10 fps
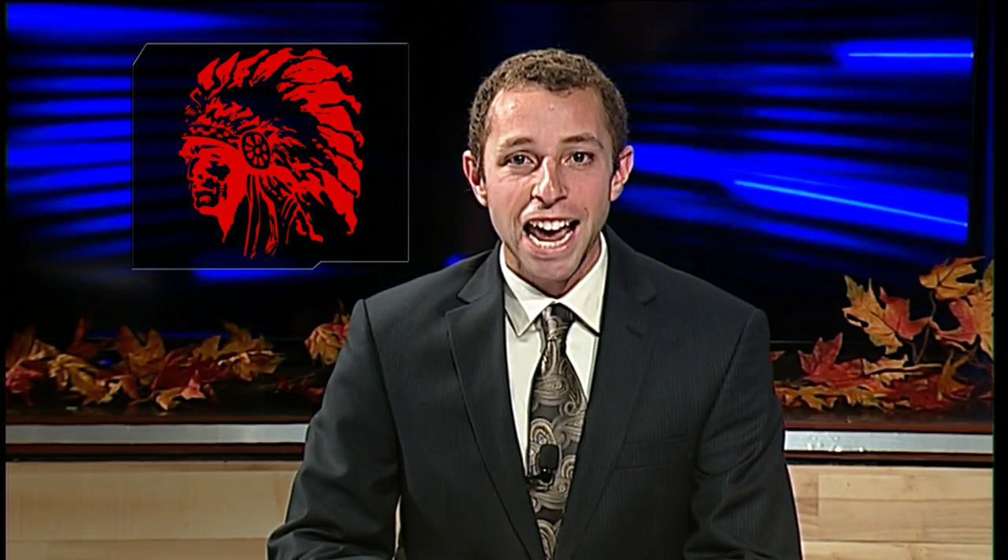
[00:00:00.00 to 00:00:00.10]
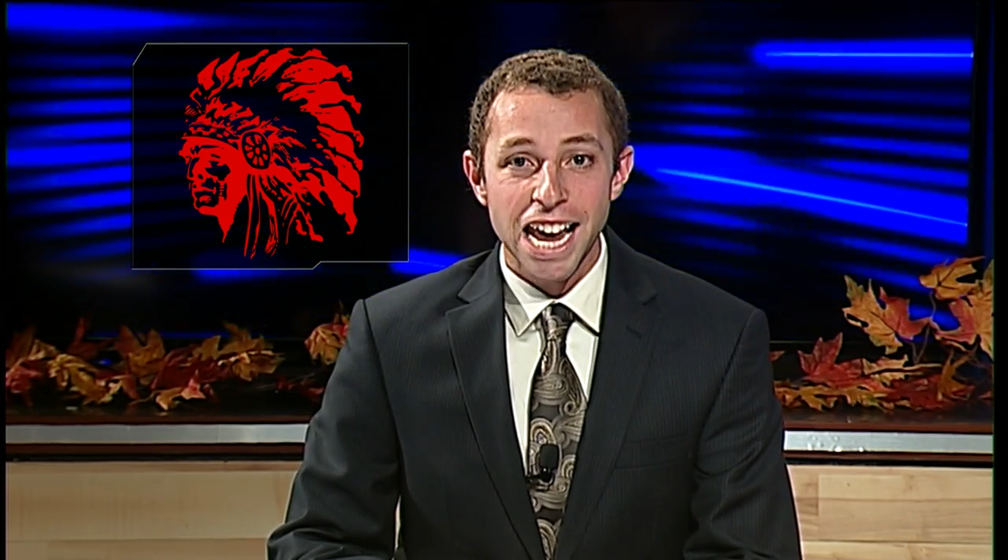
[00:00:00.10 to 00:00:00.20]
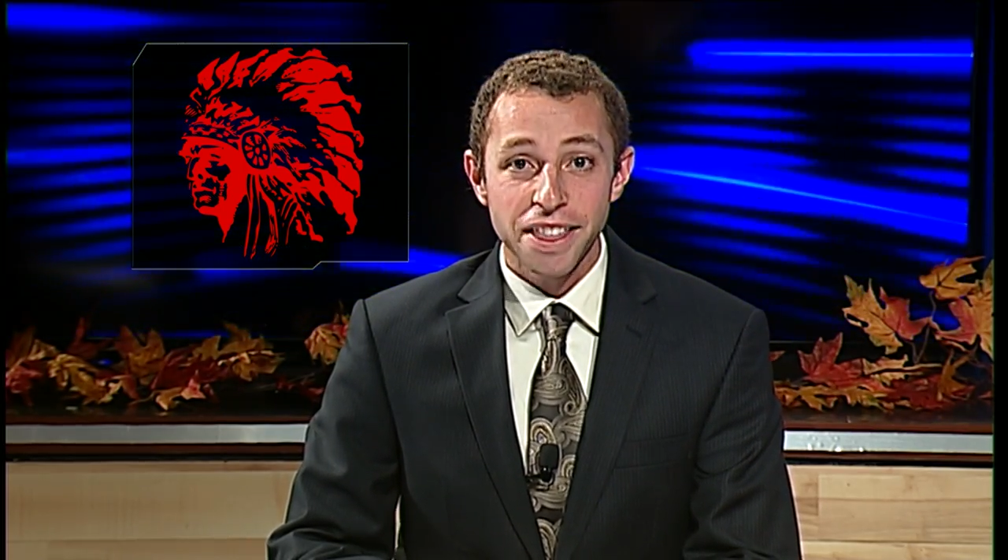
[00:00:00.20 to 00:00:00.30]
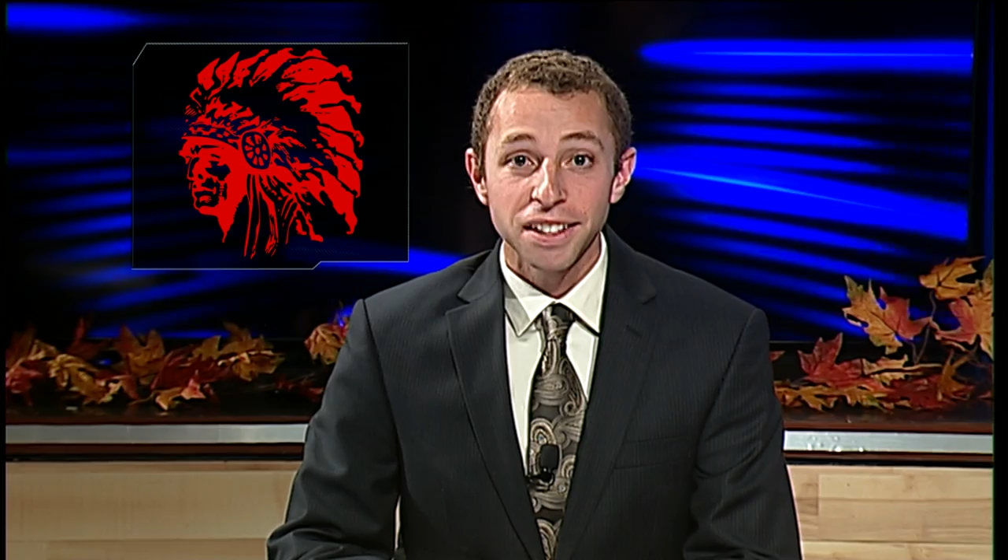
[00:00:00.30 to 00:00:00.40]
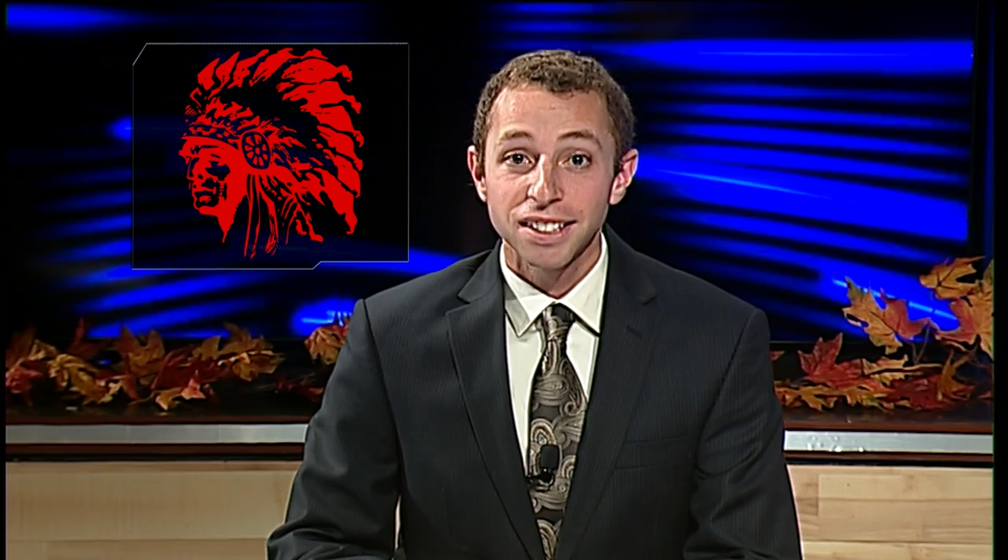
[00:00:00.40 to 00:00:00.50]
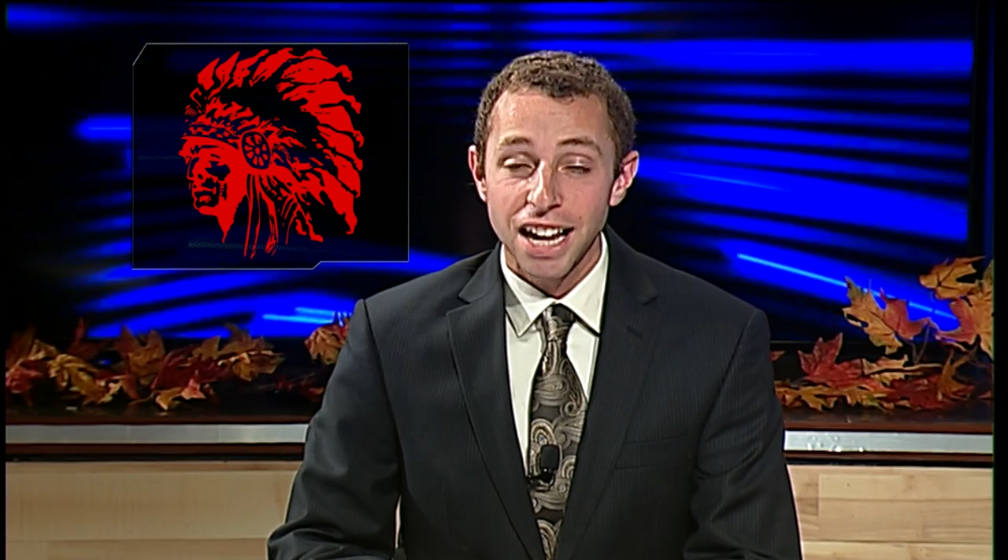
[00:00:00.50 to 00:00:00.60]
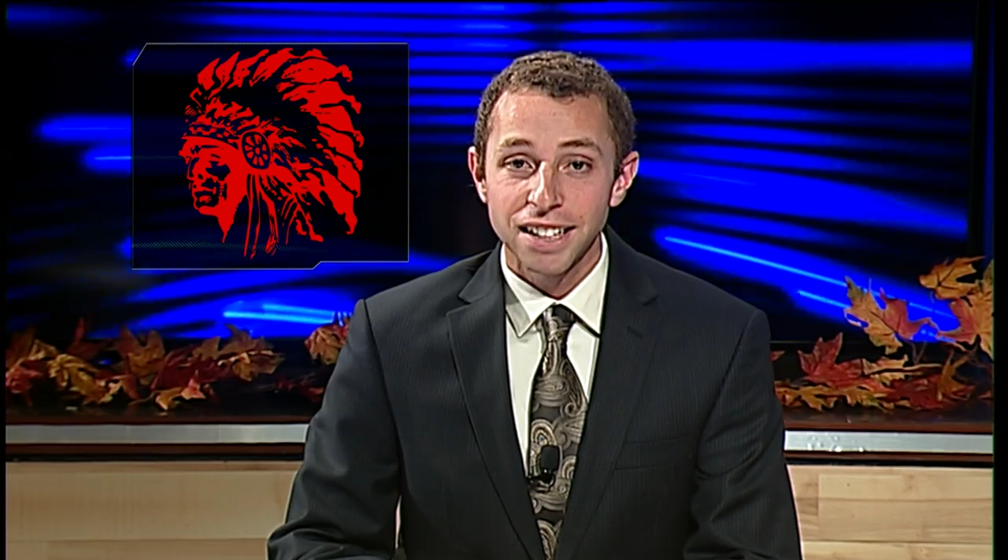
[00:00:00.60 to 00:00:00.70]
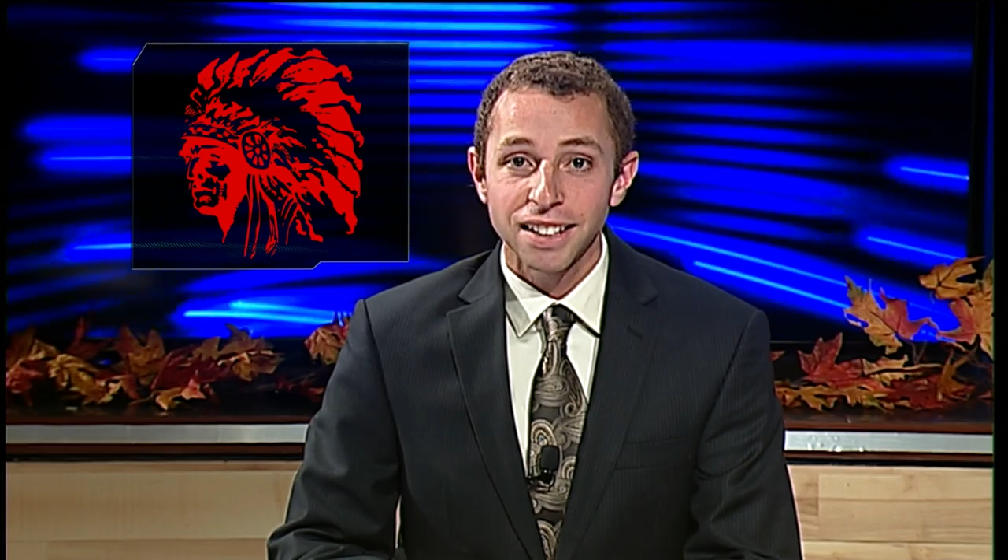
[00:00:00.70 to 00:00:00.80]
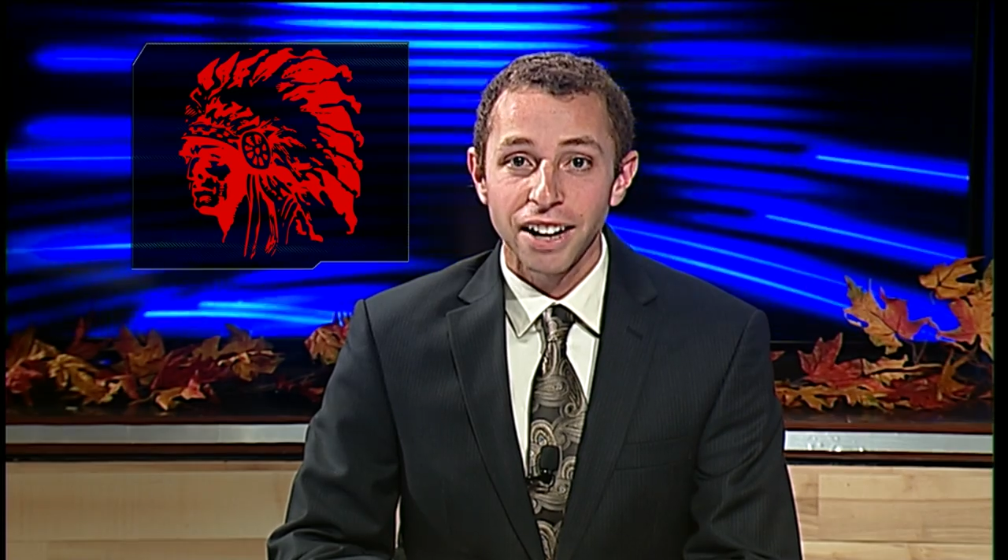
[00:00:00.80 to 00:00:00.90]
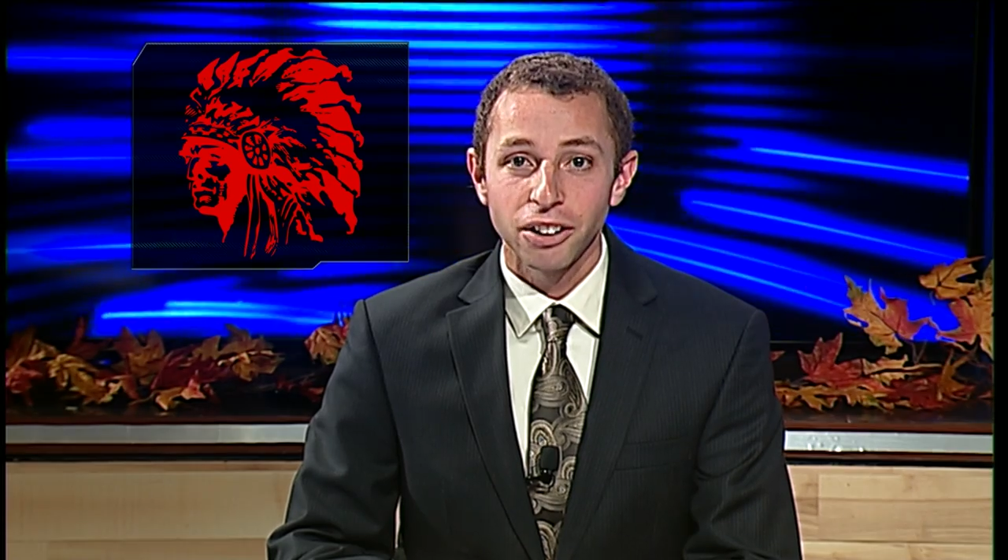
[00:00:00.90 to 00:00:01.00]
eighth
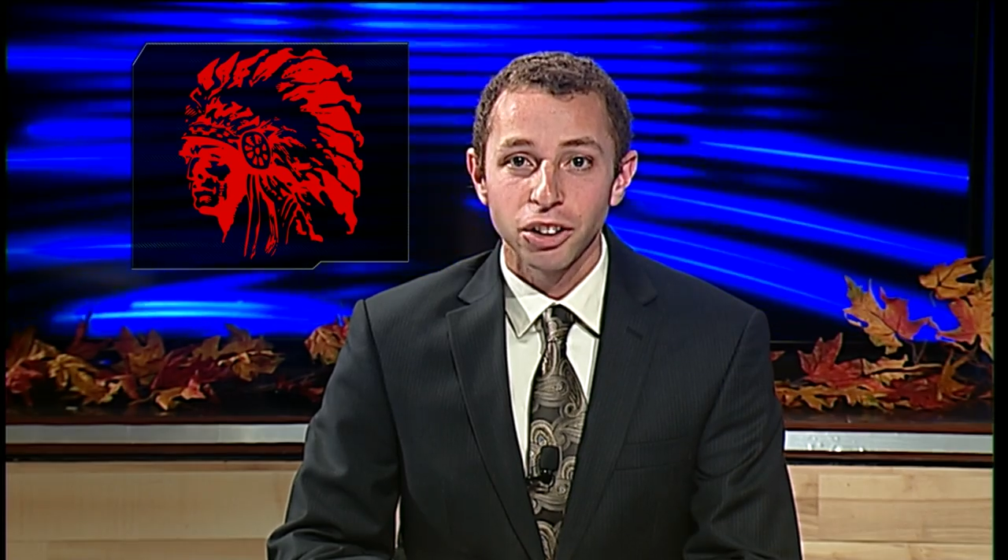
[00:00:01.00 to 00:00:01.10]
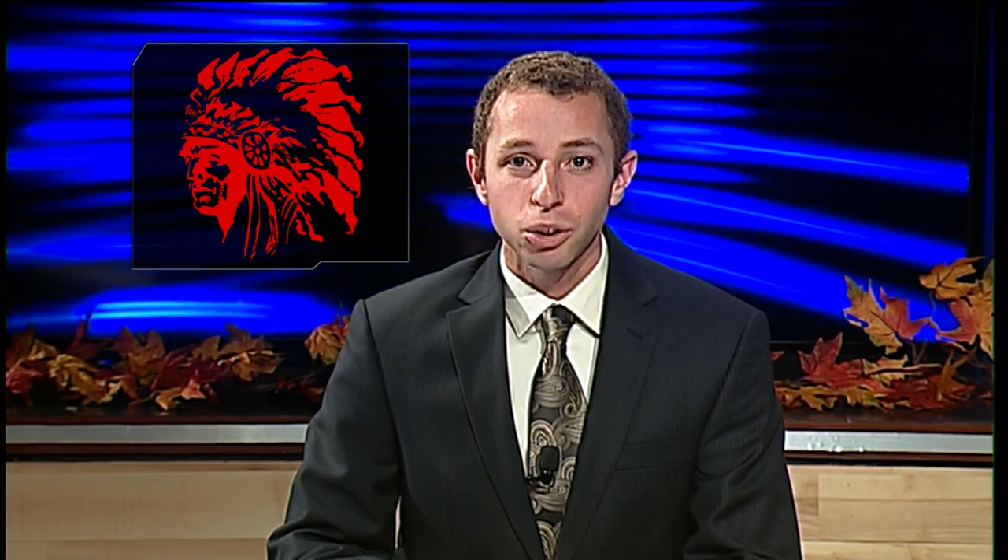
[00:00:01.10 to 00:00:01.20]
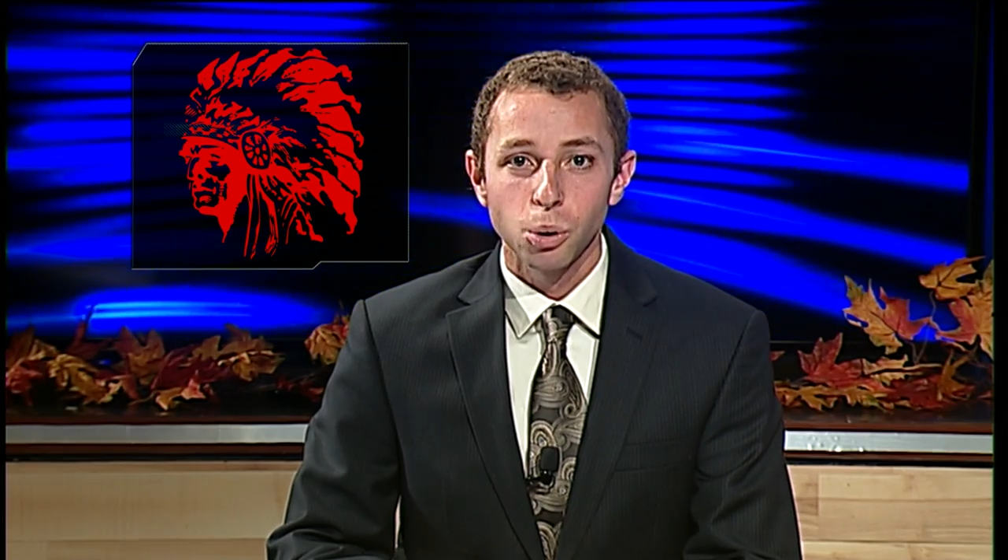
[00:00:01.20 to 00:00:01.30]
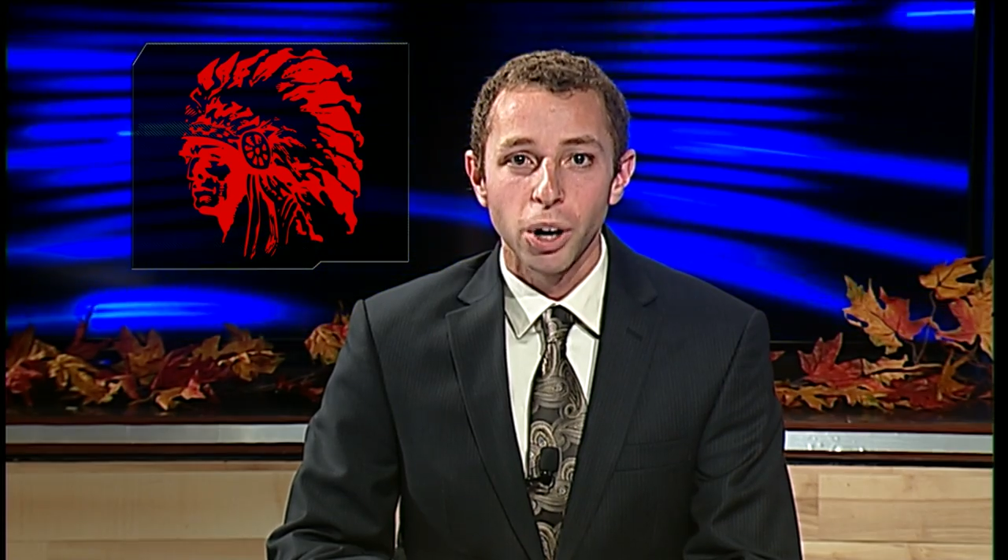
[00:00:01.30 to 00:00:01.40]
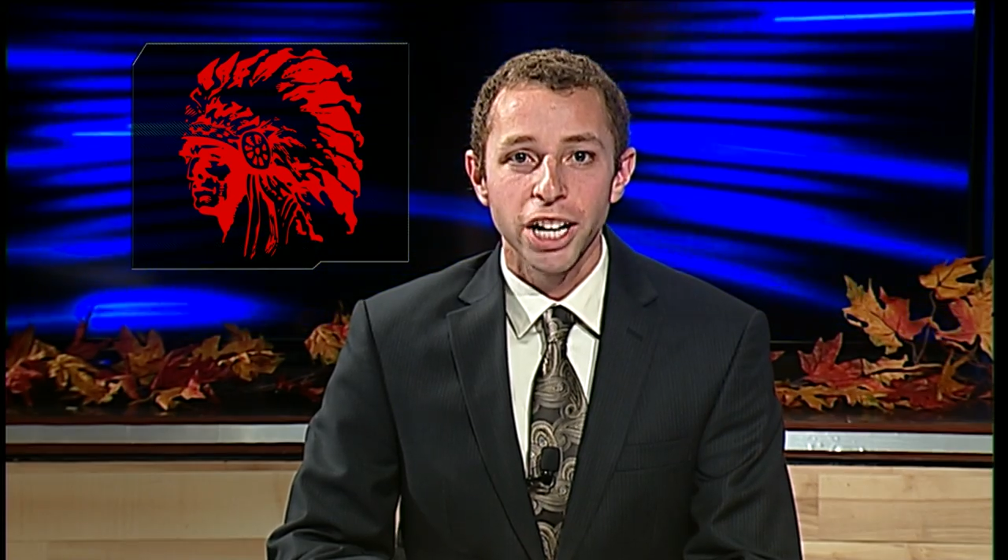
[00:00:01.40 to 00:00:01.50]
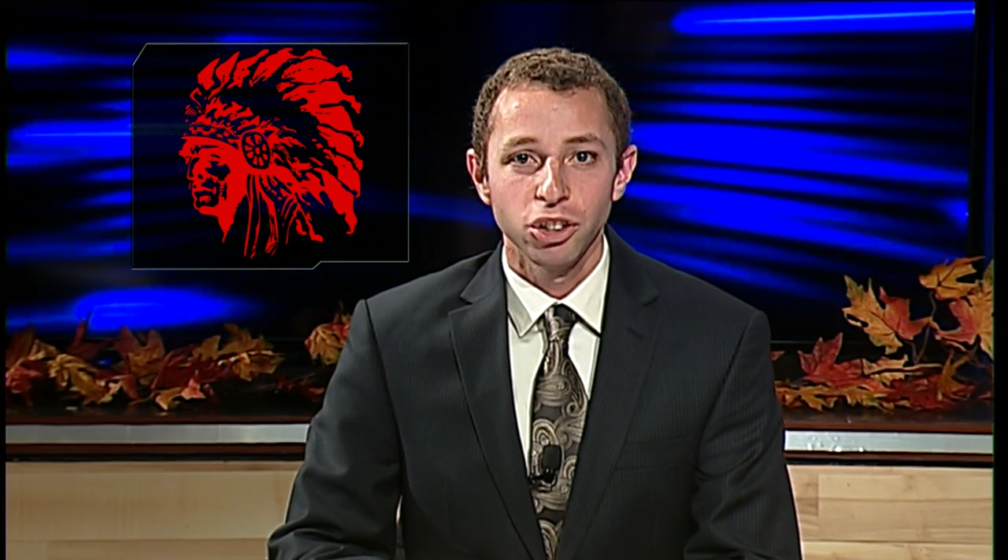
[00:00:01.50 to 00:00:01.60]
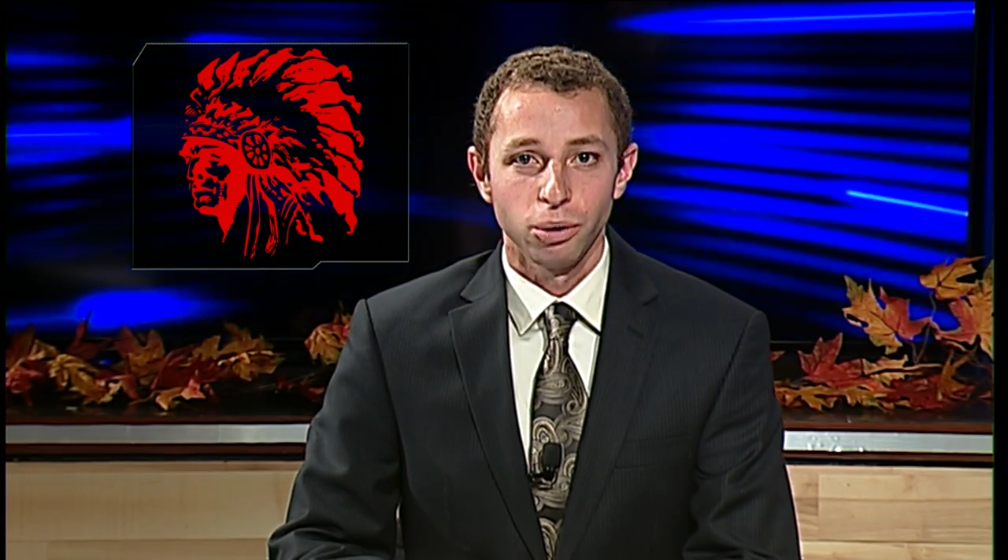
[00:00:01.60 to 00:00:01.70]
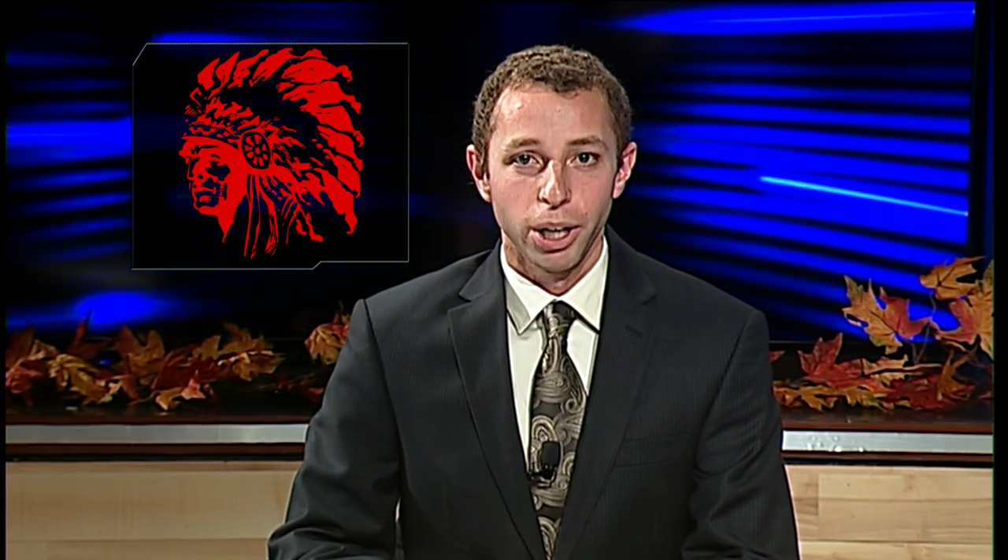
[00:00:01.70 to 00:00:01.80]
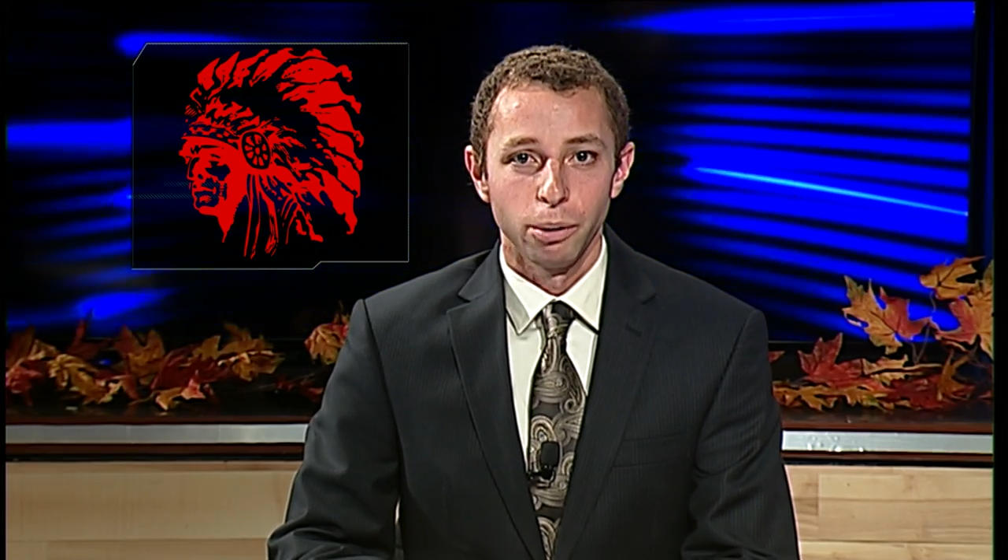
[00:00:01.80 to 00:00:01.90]
state title in school history,